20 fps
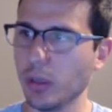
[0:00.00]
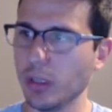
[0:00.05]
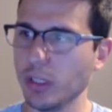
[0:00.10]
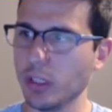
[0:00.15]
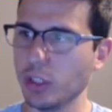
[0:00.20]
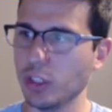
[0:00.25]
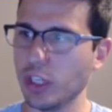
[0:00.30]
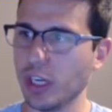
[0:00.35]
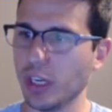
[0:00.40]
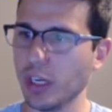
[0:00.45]
Let's
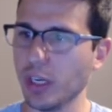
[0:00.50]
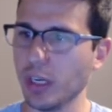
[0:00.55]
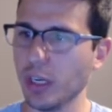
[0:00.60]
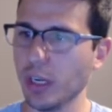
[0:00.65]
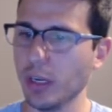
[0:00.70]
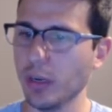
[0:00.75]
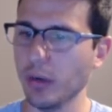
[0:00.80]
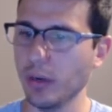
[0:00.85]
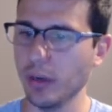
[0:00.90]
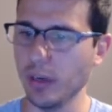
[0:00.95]
check it
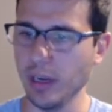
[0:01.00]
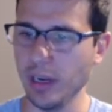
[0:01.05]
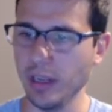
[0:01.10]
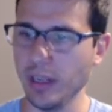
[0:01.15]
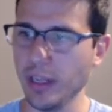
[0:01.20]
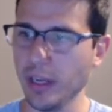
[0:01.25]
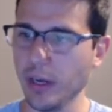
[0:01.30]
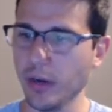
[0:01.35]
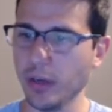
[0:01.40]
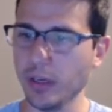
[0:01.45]
again, and
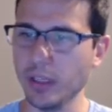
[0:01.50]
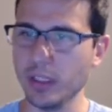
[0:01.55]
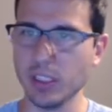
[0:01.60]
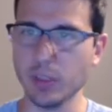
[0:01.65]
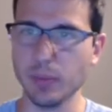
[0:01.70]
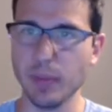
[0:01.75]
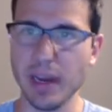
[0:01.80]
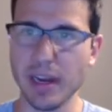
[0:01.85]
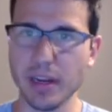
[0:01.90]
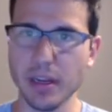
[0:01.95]
there it is, it's
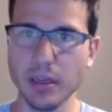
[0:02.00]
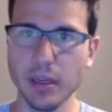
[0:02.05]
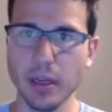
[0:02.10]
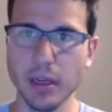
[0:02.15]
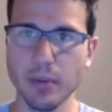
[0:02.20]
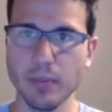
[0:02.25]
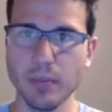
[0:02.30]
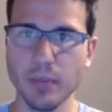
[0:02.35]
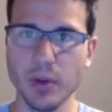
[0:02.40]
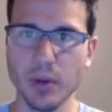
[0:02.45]
back
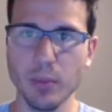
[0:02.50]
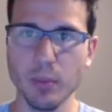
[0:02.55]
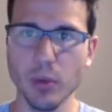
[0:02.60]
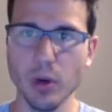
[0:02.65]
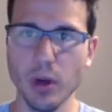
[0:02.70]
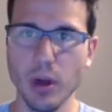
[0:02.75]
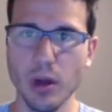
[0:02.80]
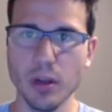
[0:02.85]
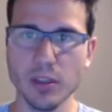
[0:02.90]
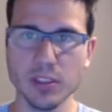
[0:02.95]
again.
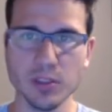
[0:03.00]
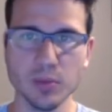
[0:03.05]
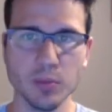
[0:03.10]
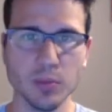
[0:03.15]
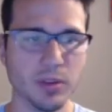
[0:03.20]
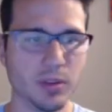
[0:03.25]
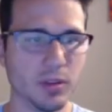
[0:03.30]
Awesome.